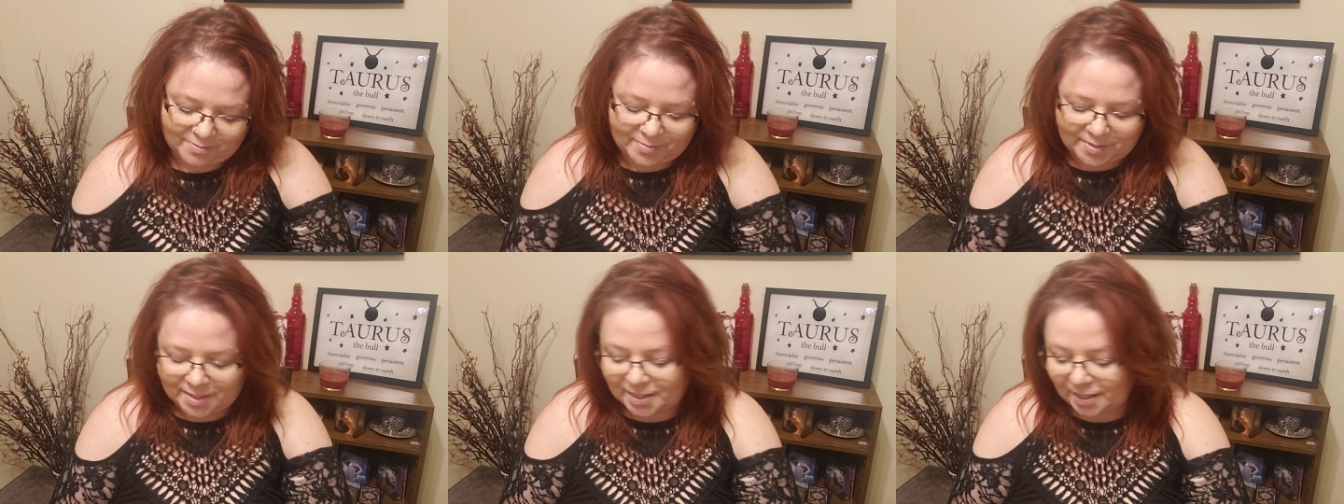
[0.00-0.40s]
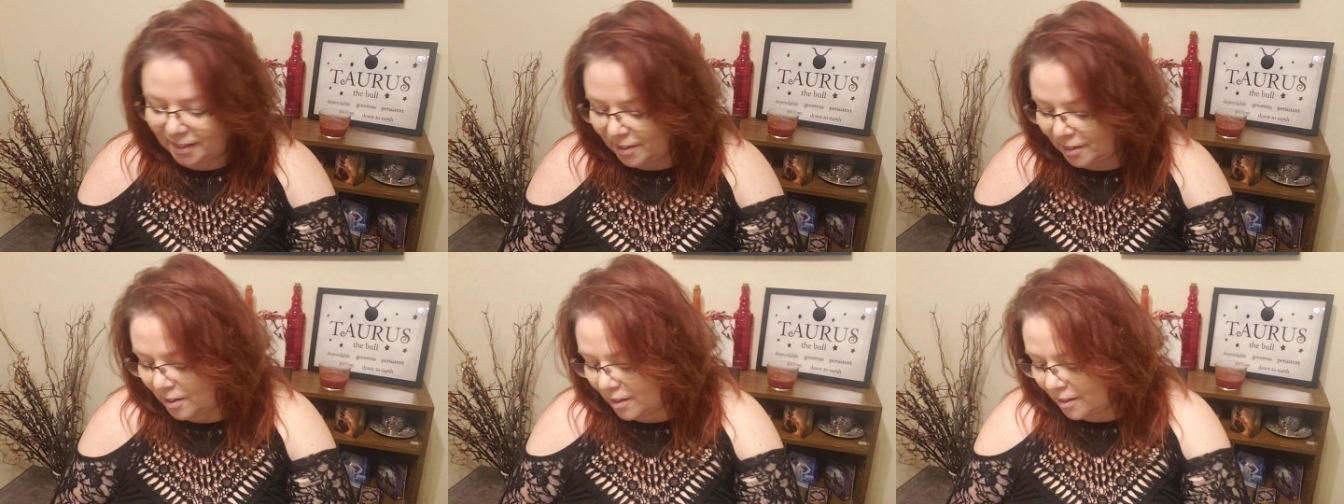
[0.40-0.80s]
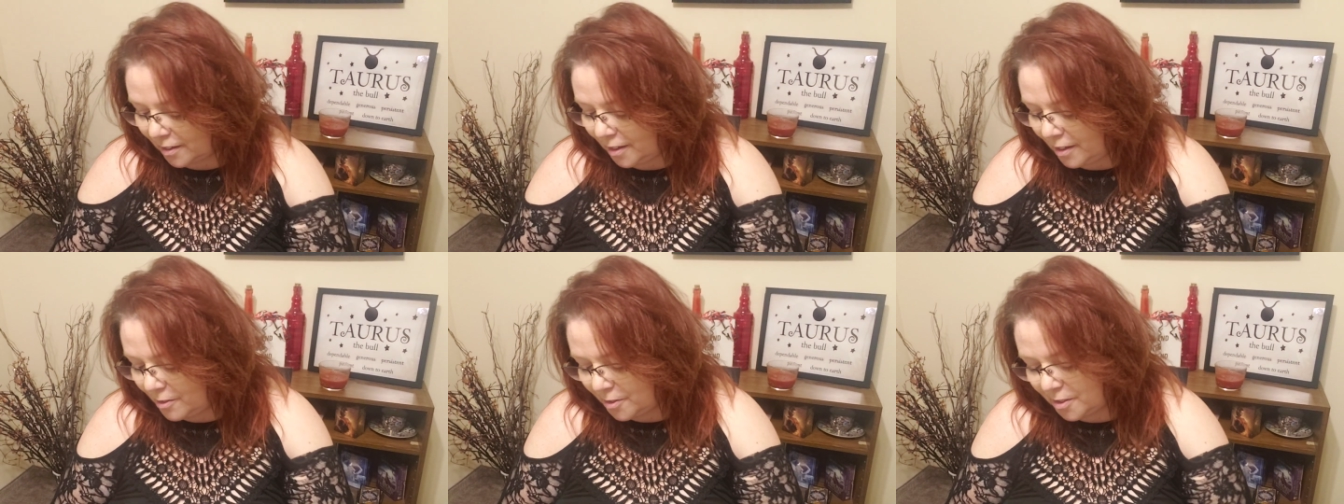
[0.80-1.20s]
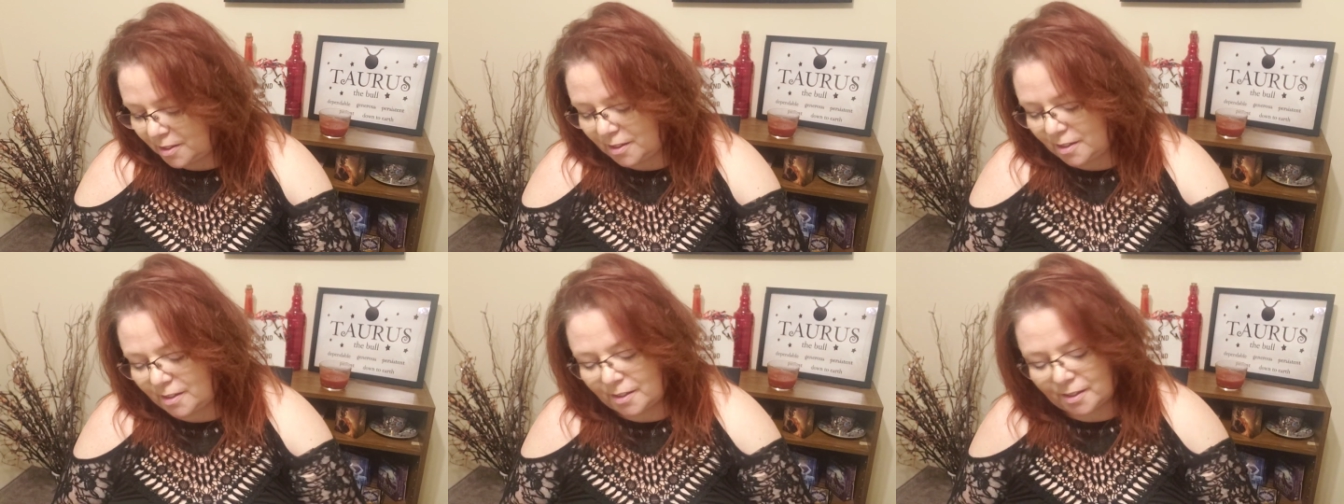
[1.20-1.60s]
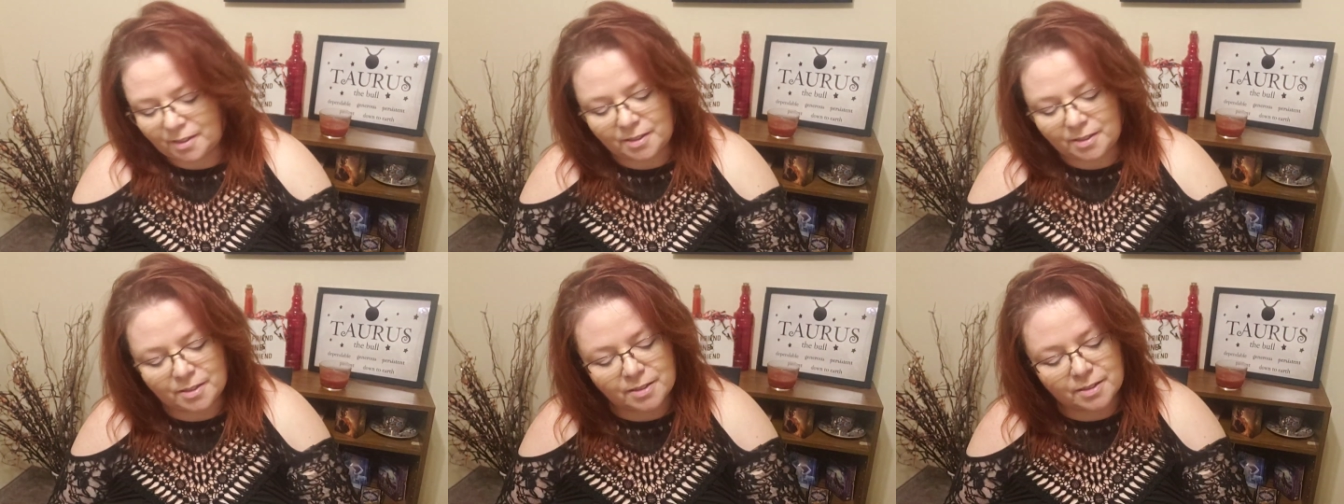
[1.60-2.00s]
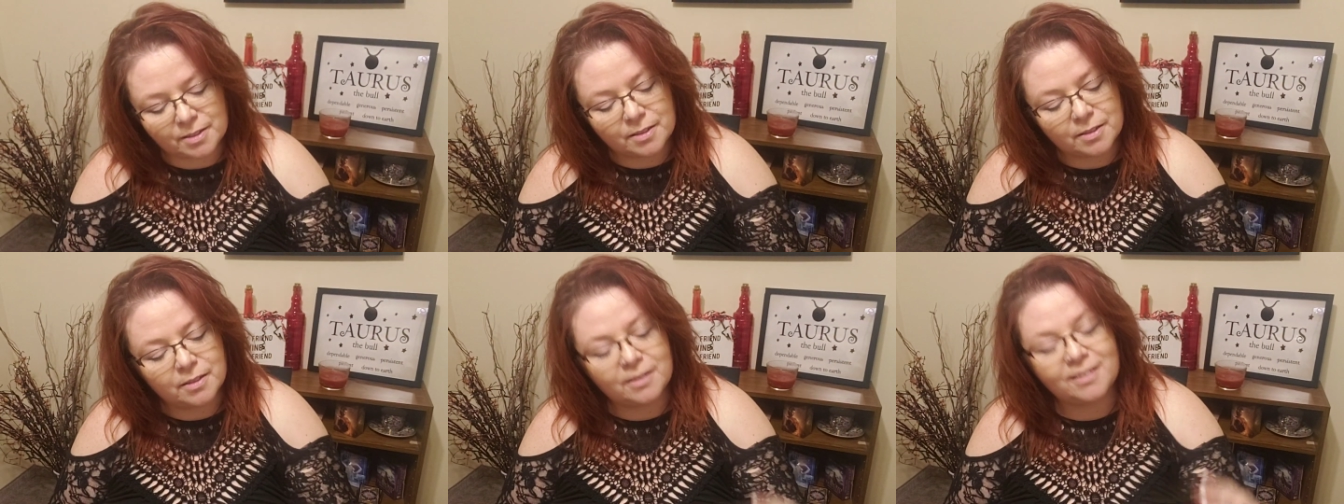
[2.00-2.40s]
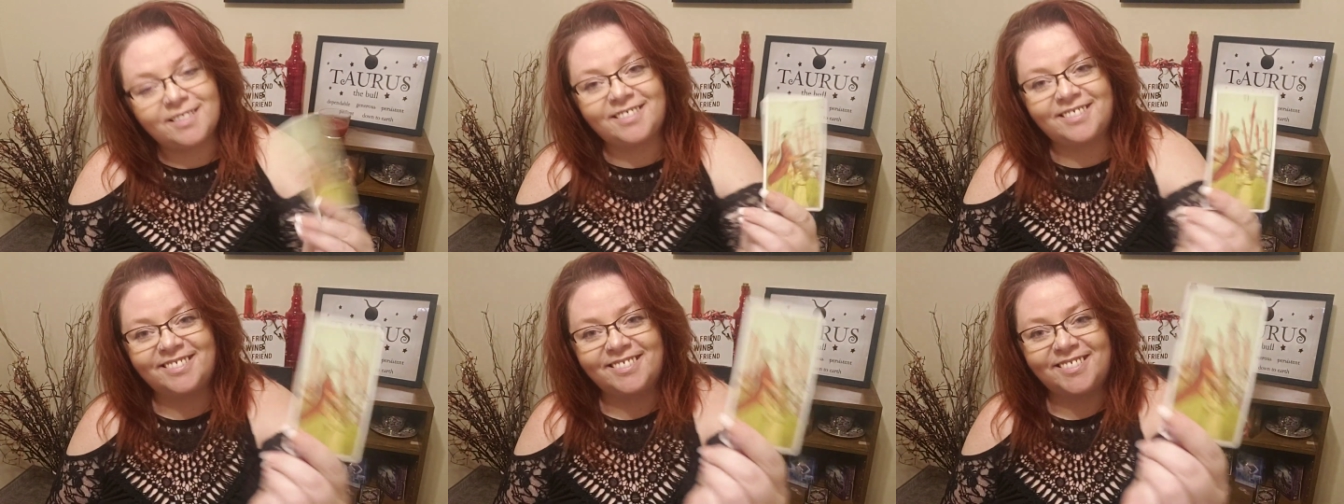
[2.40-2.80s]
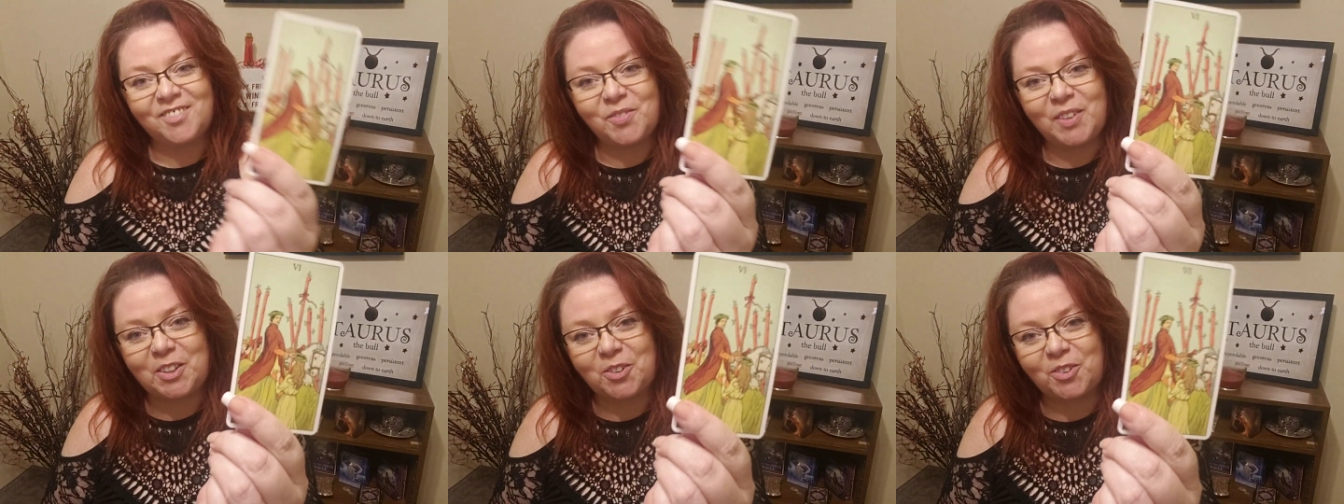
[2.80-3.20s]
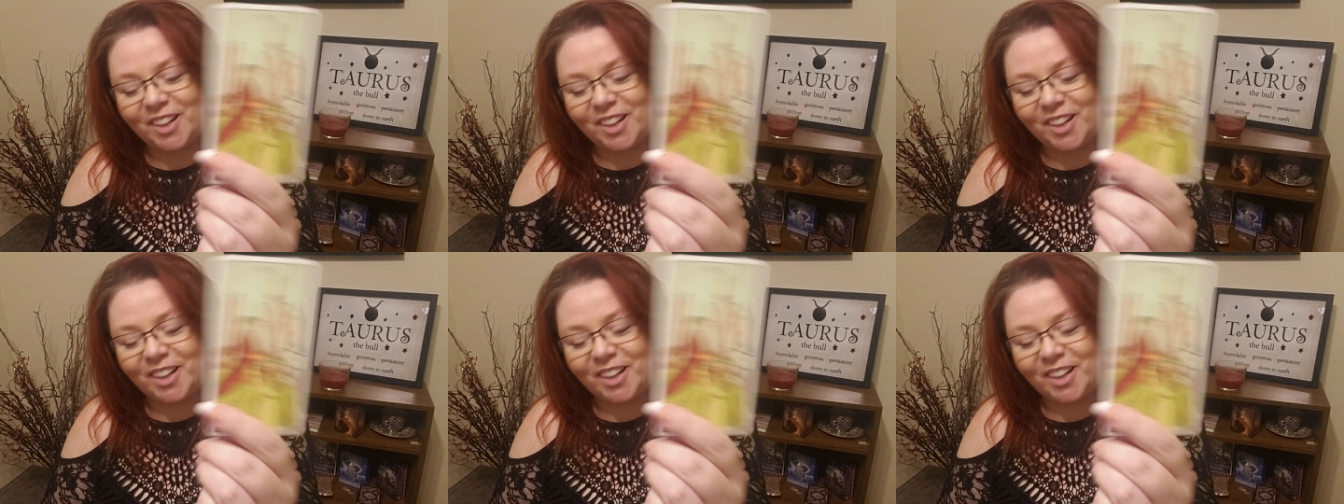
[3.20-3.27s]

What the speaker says: Second card out is Victory